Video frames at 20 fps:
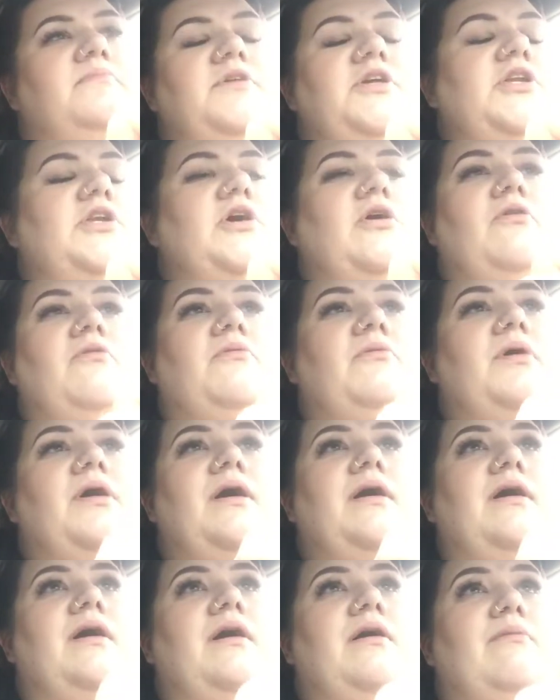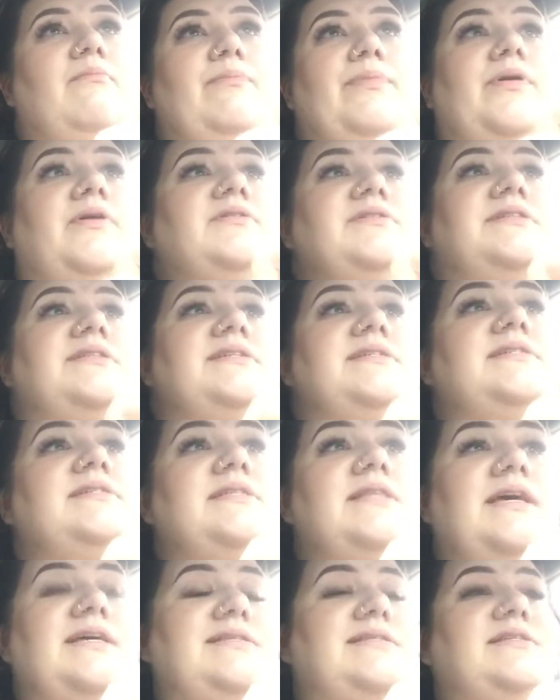you know, a person is
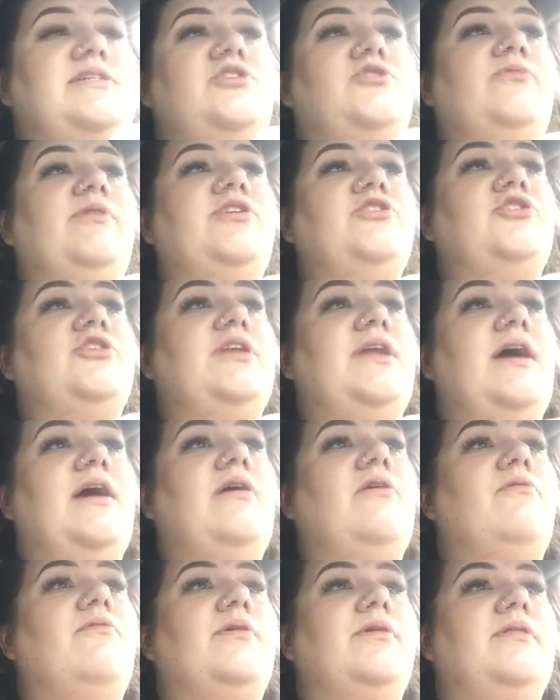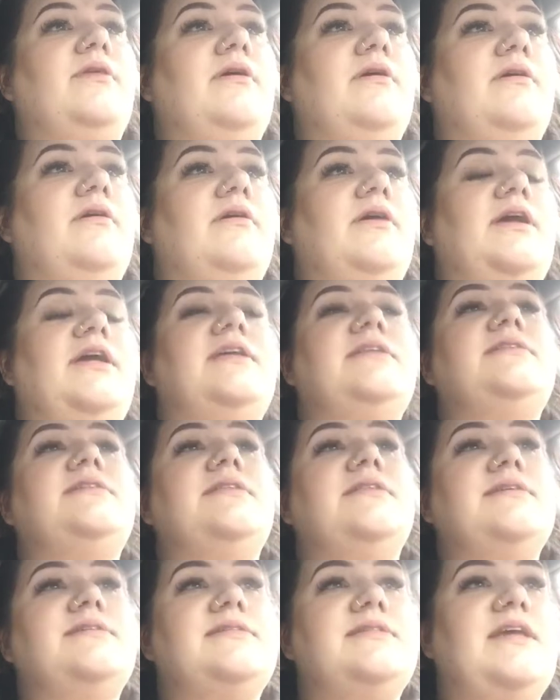in that situation now where they're into
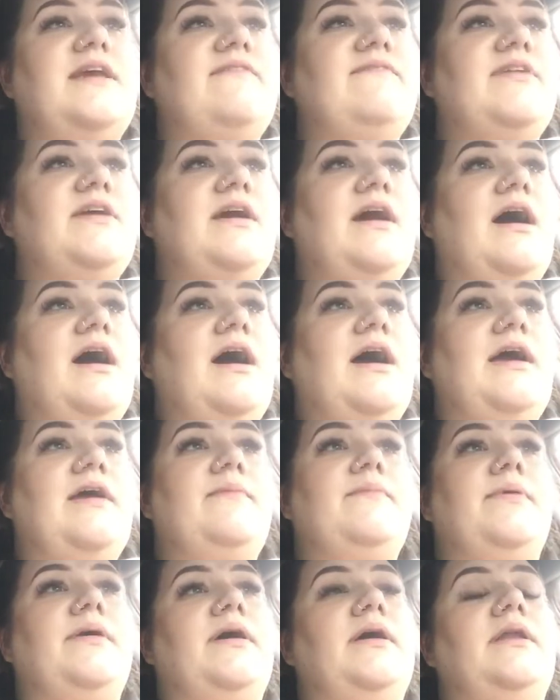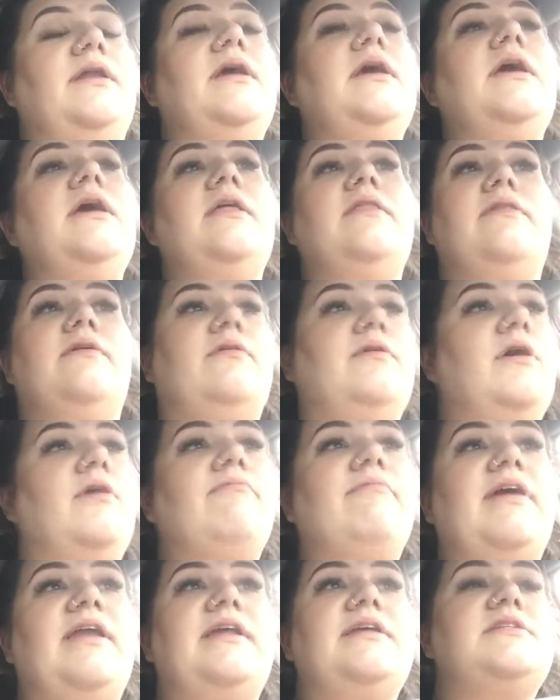this Navy guy, but they're
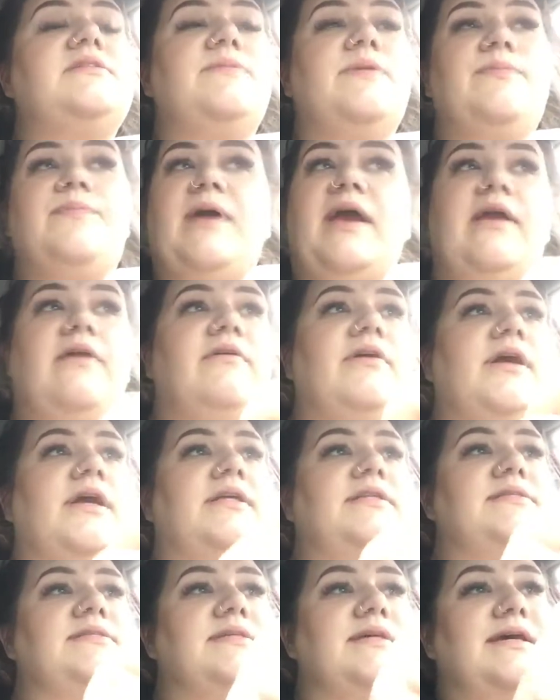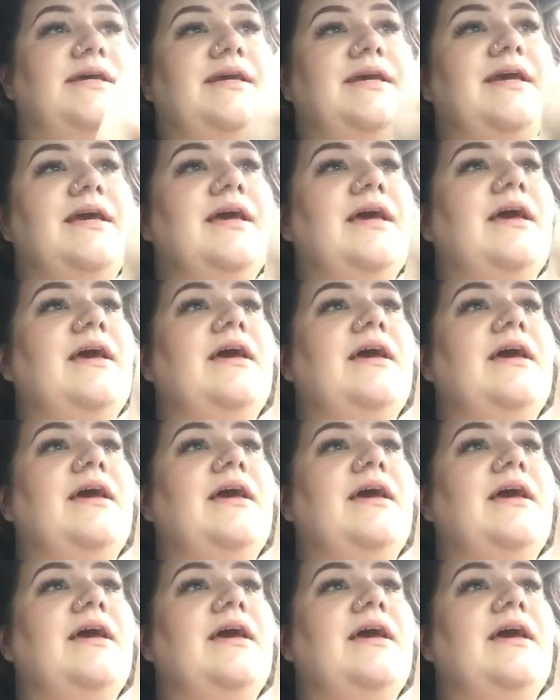not ready to be parents, like,